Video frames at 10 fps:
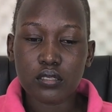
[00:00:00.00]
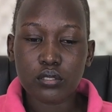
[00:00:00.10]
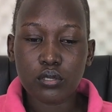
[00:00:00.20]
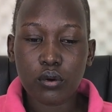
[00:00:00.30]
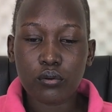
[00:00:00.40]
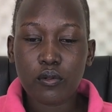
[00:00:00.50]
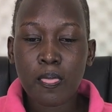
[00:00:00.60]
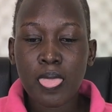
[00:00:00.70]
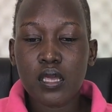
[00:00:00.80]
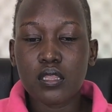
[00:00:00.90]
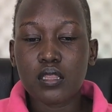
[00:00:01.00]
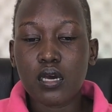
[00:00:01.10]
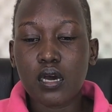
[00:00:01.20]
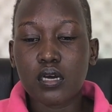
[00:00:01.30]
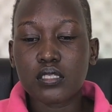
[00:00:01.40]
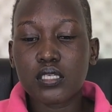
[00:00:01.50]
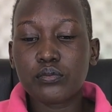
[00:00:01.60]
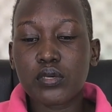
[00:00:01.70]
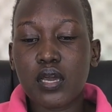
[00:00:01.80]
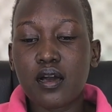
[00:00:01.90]
low. Then
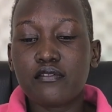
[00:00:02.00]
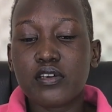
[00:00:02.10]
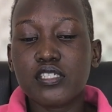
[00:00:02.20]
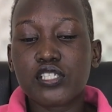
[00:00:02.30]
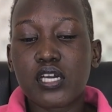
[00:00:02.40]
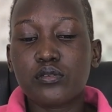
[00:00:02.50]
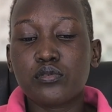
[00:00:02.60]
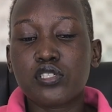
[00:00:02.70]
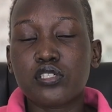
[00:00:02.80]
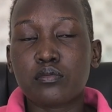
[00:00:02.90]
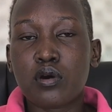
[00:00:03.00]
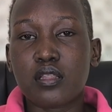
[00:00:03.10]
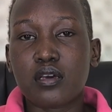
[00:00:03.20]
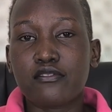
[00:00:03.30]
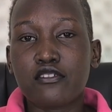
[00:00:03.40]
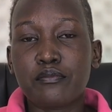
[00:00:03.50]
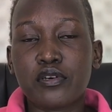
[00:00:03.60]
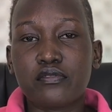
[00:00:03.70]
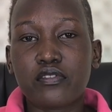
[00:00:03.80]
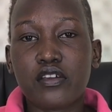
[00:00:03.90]
we have any child which is more than
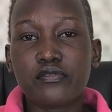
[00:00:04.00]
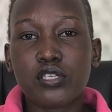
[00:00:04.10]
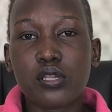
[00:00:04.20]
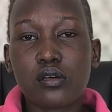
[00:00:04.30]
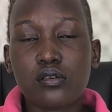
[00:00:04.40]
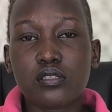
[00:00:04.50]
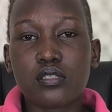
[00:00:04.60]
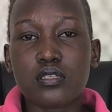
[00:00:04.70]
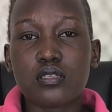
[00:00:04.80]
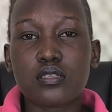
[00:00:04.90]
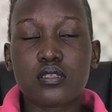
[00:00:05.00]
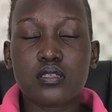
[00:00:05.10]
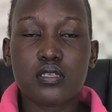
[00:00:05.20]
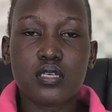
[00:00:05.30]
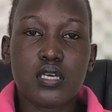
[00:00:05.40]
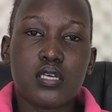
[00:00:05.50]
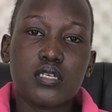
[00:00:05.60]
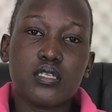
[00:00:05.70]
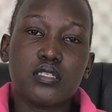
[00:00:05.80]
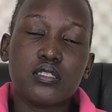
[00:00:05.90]
4.5 kilos is
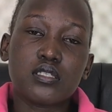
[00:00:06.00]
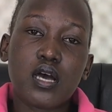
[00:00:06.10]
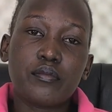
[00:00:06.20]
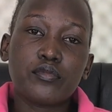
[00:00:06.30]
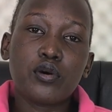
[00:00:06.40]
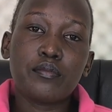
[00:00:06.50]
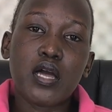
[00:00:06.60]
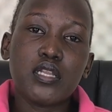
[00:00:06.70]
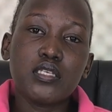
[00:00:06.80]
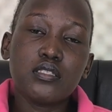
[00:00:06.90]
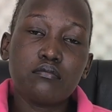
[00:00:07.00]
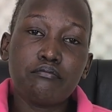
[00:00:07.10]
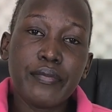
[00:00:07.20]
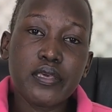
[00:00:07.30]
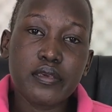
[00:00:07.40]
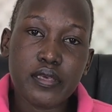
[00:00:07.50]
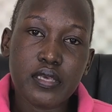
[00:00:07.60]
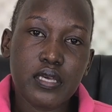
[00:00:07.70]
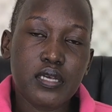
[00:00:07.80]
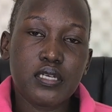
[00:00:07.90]
abnormally big.
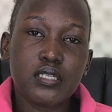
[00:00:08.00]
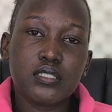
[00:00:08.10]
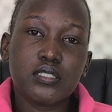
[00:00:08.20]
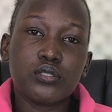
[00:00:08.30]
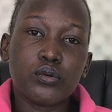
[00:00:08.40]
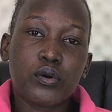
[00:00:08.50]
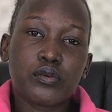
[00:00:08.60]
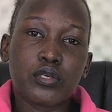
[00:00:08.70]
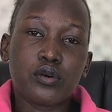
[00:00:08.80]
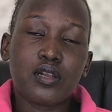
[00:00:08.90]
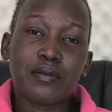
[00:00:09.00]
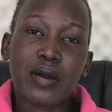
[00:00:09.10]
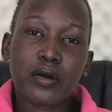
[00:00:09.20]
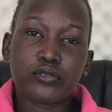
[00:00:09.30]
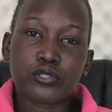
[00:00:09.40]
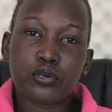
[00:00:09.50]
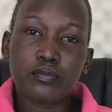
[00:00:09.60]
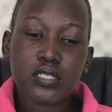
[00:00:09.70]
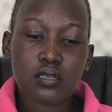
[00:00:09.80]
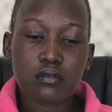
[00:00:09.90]
or what we call a
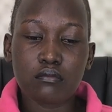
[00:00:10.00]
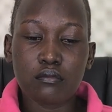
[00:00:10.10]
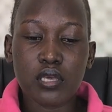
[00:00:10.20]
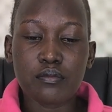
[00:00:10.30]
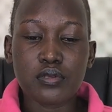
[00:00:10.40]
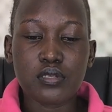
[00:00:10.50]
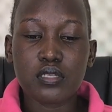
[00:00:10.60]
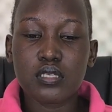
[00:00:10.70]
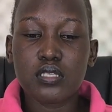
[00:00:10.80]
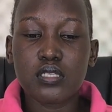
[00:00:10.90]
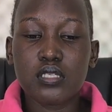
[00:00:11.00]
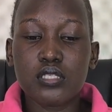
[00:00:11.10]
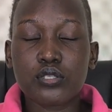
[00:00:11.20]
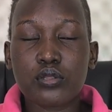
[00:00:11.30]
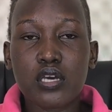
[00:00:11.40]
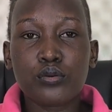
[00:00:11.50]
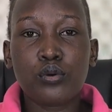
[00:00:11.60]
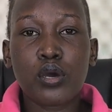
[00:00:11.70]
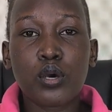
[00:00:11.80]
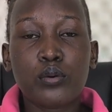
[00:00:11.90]
macrosomic baby. So that
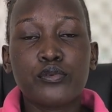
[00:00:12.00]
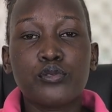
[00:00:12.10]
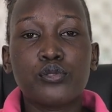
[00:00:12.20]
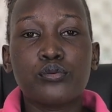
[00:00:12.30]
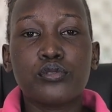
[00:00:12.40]
will help you to